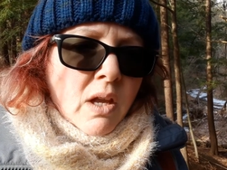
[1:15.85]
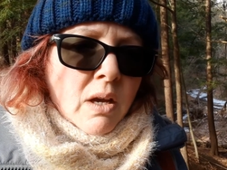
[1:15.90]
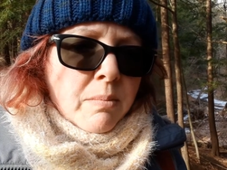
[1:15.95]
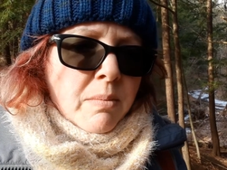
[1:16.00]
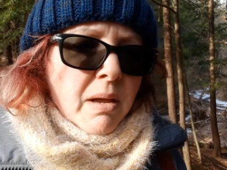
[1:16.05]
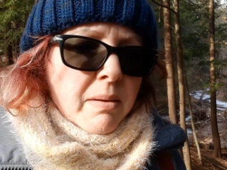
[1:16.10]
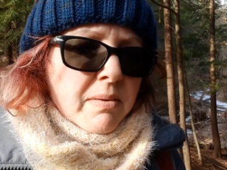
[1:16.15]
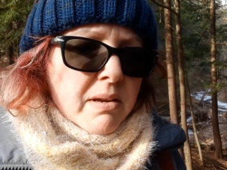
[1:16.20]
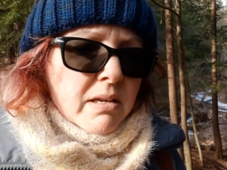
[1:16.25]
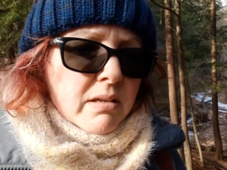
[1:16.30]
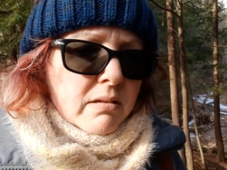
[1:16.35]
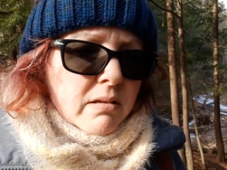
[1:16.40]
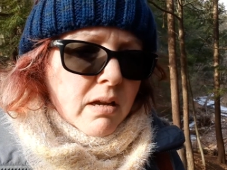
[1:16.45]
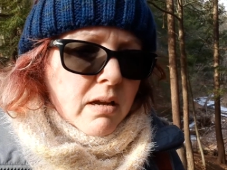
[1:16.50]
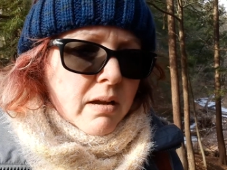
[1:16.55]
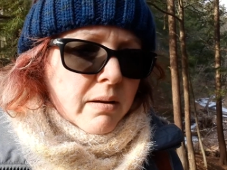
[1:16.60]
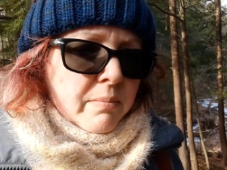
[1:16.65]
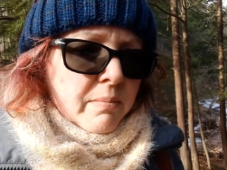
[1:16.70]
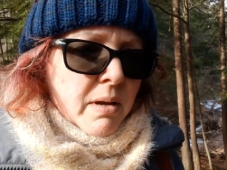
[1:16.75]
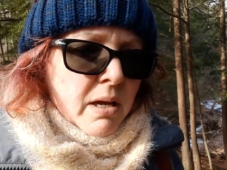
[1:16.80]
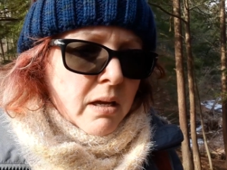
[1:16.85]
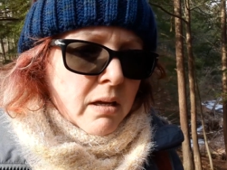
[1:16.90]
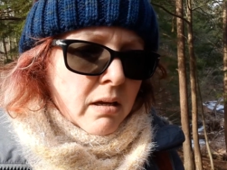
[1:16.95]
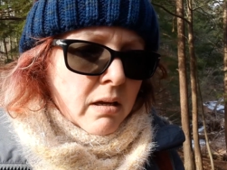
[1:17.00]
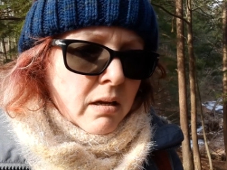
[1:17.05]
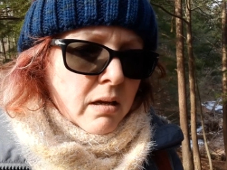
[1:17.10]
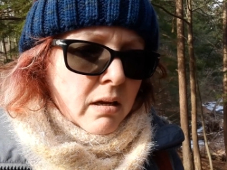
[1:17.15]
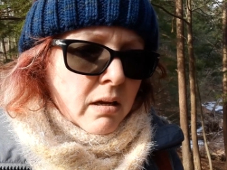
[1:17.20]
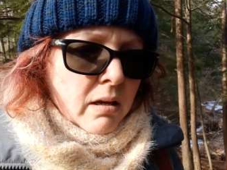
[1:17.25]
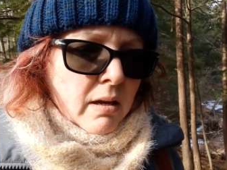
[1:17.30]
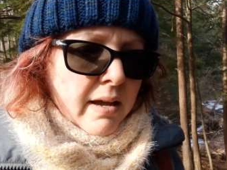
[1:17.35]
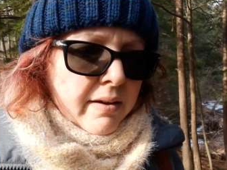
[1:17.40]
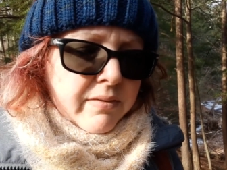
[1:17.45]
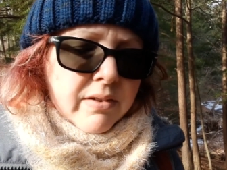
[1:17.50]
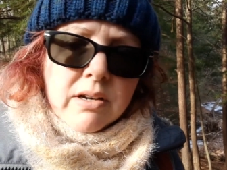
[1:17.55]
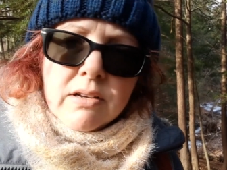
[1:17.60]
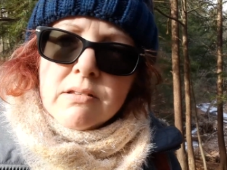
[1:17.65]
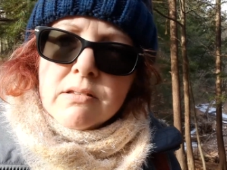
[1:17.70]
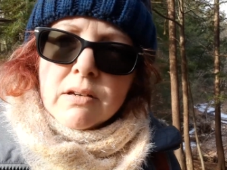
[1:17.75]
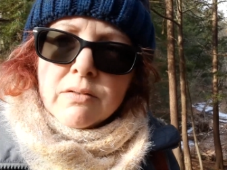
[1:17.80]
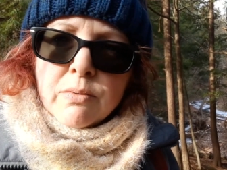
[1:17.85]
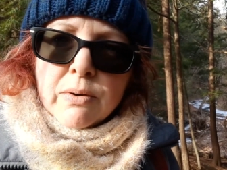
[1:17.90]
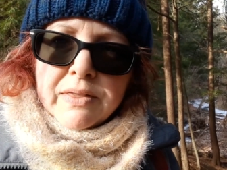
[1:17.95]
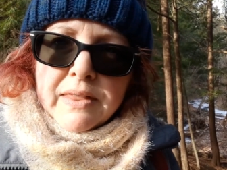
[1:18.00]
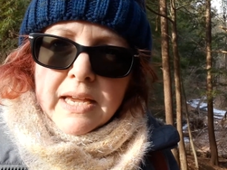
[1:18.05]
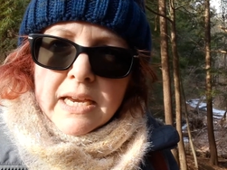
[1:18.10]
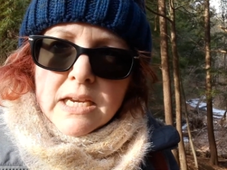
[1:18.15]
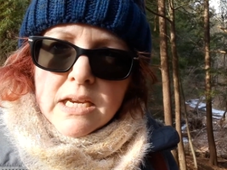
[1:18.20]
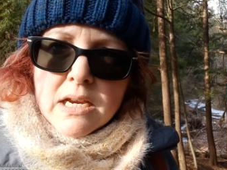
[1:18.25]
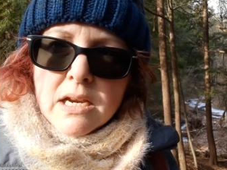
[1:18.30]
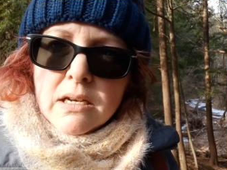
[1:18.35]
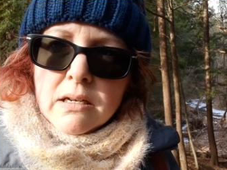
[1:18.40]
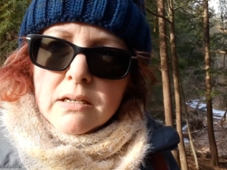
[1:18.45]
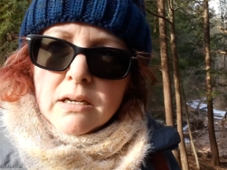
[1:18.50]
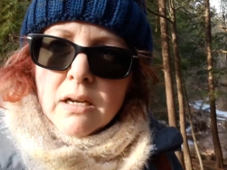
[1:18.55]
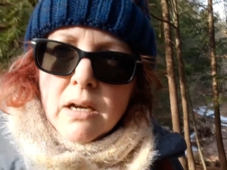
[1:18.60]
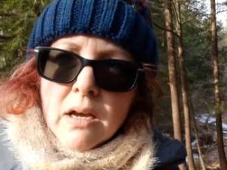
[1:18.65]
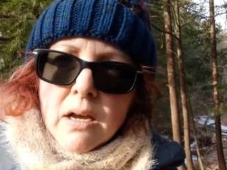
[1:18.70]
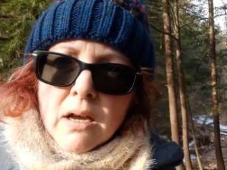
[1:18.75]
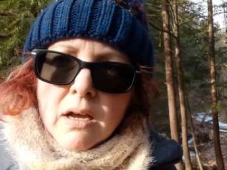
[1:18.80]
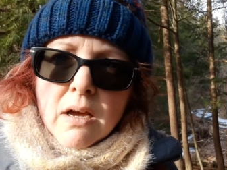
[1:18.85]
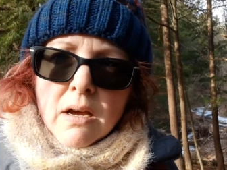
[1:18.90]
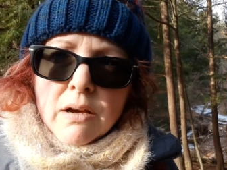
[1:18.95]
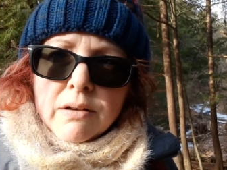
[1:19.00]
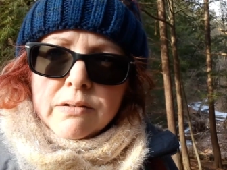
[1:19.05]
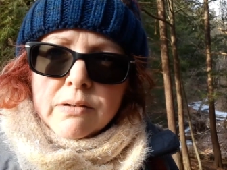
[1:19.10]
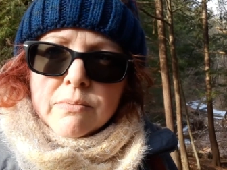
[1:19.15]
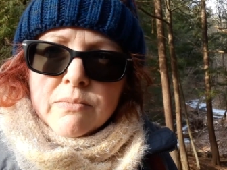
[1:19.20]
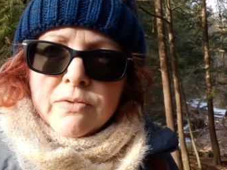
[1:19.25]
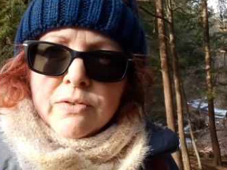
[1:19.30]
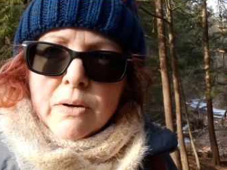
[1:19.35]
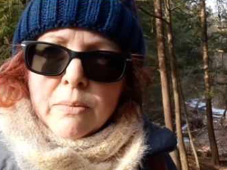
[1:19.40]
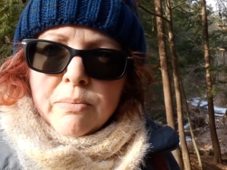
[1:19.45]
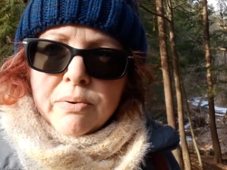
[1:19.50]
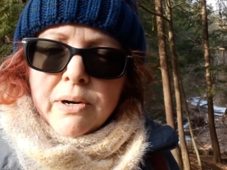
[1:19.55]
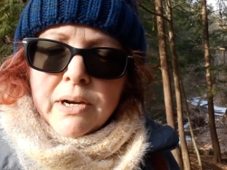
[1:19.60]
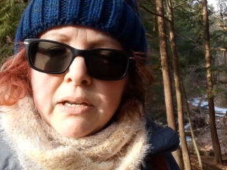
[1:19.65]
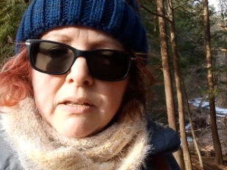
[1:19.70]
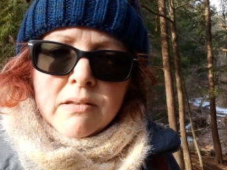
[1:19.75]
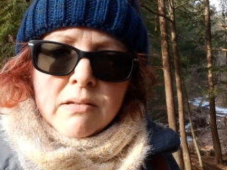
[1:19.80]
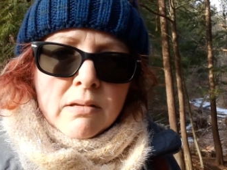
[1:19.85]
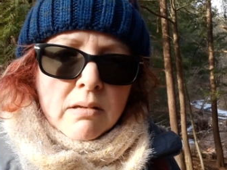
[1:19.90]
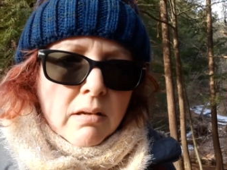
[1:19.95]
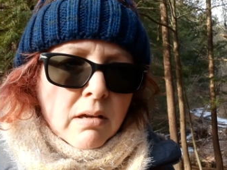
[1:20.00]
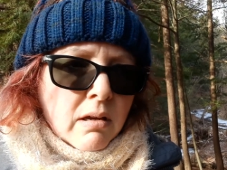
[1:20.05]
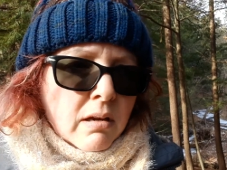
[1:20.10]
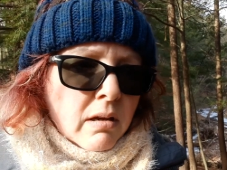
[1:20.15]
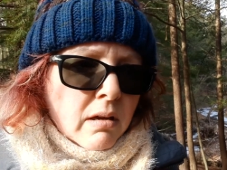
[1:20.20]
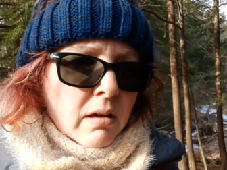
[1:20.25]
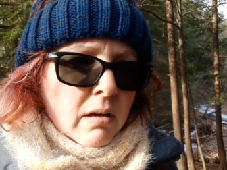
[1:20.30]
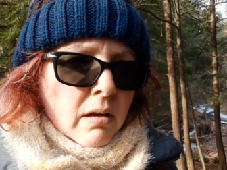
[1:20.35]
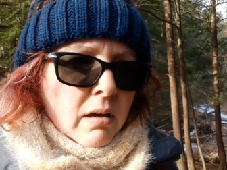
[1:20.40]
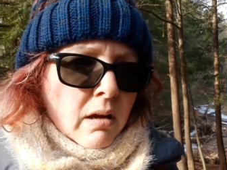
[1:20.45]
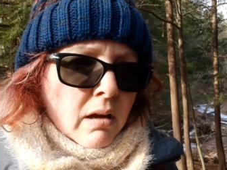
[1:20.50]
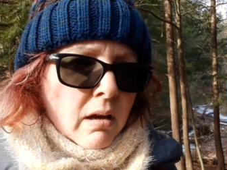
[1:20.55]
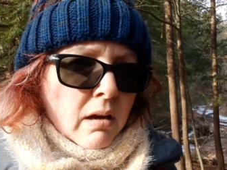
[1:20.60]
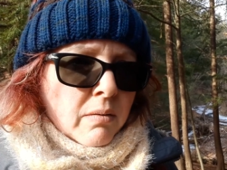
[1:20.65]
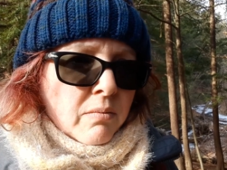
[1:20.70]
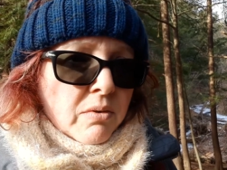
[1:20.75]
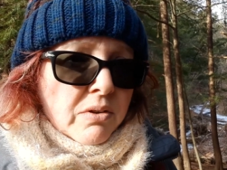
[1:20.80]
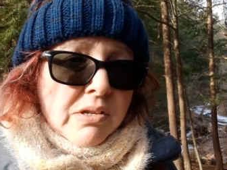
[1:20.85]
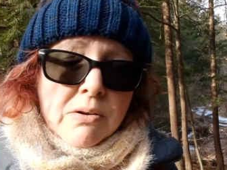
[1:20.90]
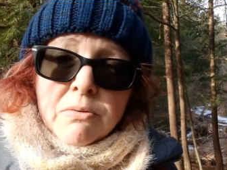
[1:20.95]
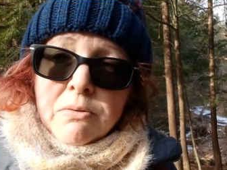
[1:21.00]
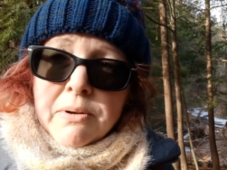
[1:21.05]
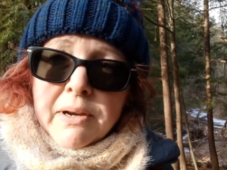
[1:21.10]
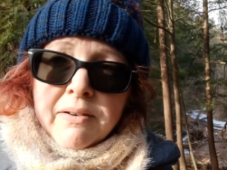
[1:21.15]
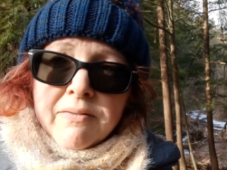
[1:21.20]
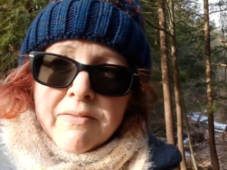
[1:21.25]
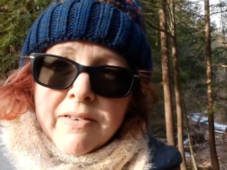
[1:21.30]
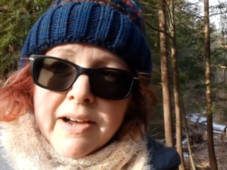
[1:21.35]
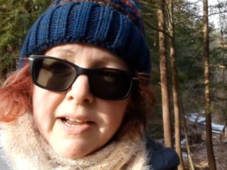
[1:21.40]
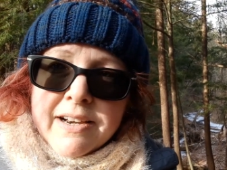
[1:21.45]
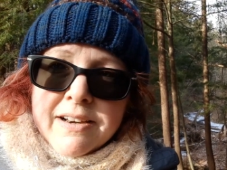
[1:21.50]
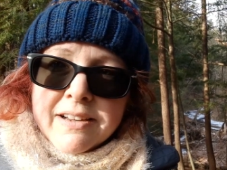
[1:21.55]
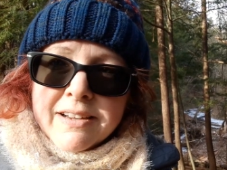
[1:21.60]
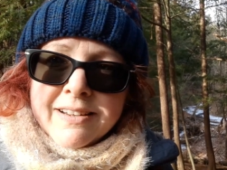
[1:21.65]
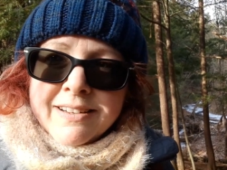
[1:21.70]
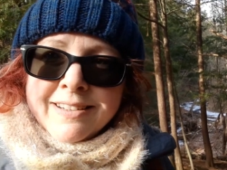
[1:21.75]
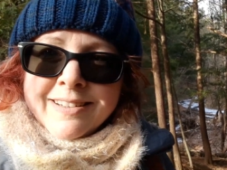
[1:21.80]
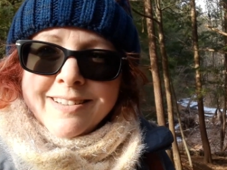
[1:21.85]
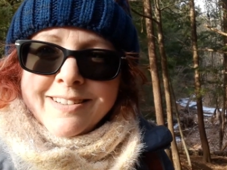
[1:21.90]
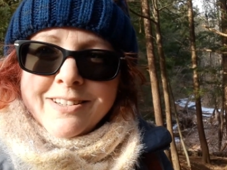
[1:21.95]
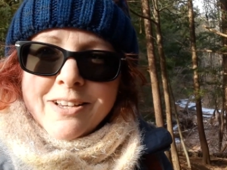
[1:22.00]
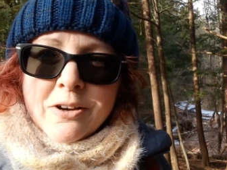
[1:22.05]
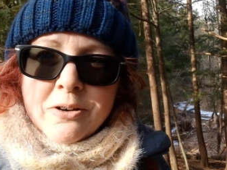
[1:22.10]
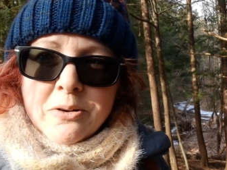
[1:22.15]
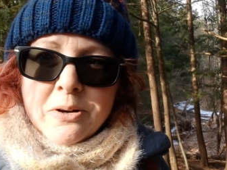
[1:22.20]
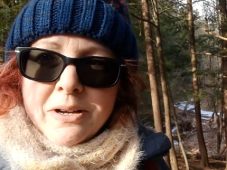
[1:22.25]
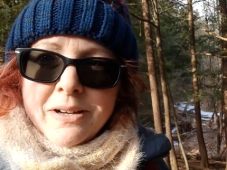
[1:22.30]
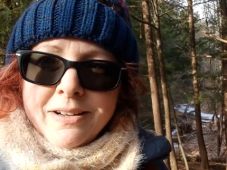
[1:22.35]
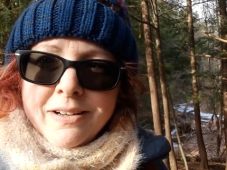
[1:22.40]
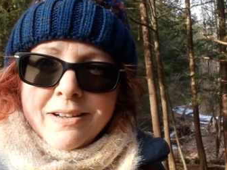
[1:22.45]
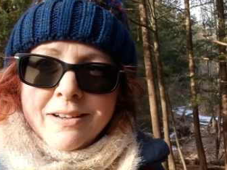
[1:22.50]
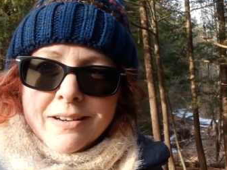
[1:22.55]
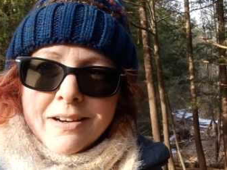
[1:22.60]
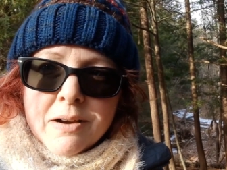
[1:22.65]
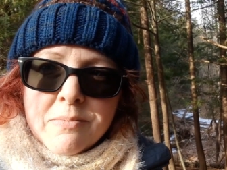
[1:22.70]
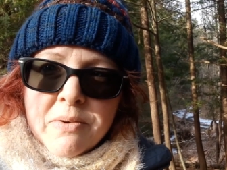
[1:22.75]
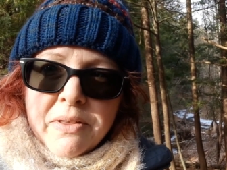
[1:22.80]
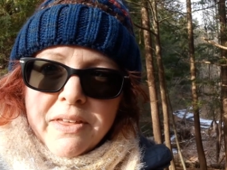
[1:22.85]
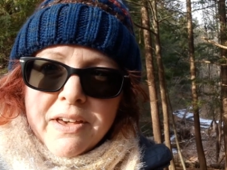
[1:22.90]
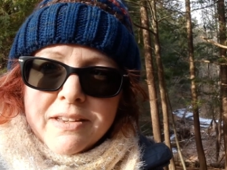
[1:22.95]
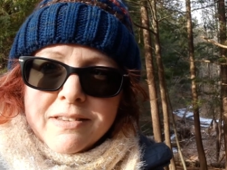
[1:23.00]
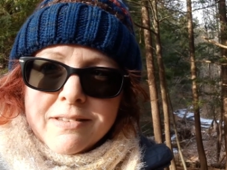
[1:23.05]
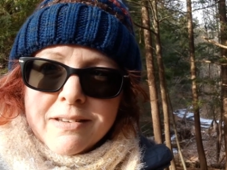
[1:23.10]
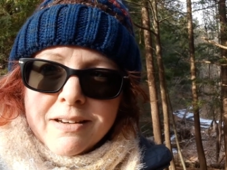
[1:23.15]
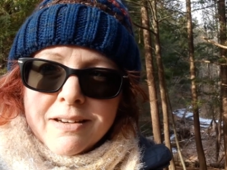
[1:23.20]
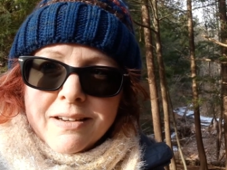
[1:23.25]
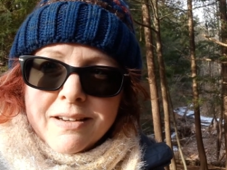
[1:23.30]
Maybe some evidence of what they eat, some footprints. We'll see what we can find. So come with us.